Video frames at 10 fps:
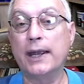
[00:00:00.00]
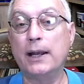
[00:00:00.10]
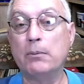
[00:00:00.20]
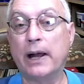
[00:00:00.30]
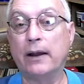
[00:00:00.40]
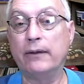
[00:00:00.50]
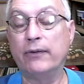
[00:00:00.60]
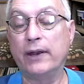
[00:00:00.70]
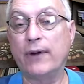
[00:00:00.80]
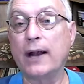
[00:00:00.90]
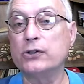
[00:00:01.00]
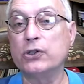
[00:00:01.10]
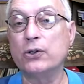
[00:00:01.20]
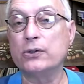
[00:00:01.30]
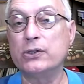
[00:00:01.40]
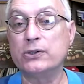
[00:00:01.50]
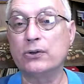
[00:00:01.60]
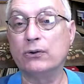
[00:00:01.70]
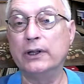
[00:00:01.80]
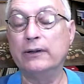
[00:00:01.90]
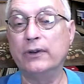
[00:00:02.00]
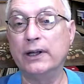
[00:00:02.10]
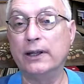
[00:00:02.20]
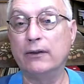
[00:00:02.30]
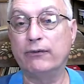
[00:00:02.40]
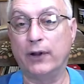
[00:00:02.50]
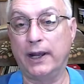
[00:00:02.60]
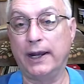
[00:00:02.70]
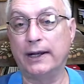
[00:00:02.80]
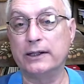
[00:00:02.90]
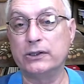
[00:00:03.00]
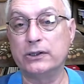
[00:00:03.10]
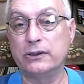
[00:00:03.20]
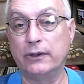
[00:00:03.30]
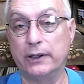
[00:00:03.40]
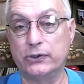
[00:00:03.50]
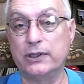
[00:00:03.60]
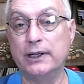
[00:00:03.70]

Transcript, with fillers: If, if our churches are living in the flesh, they're sinning.